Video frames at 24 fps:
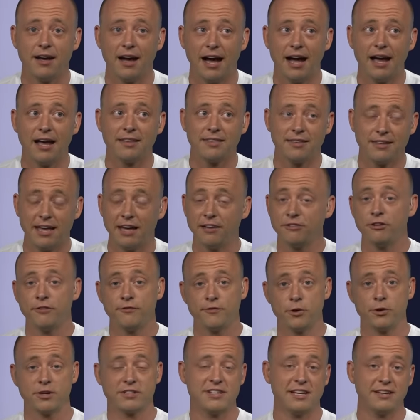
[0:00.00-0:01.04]
I guess
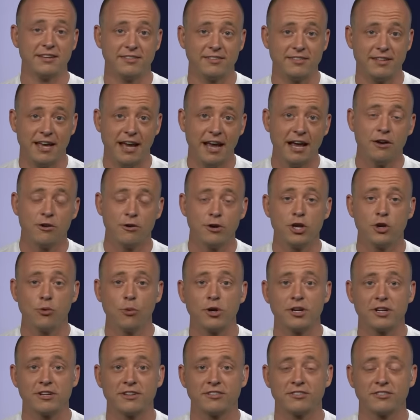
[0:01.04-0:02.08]
if you're a Tennessee hater, you
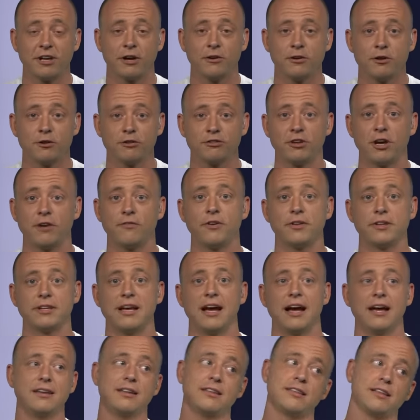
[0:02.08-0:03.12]
wanted to sell yourself on the
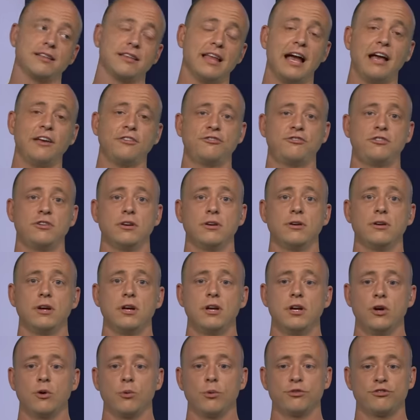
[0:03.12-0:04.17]
idea that last year
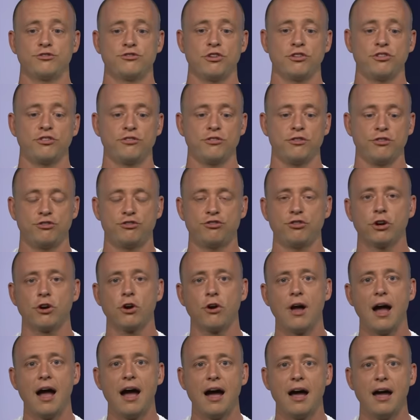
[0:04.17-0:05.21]
was just the
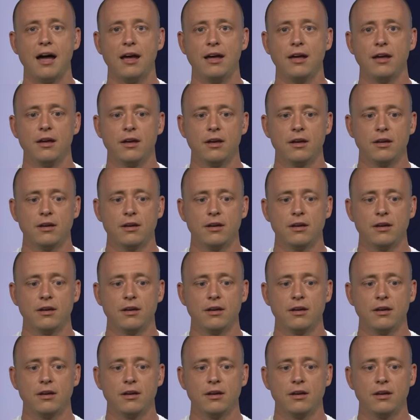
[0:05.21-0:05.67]
sugar high,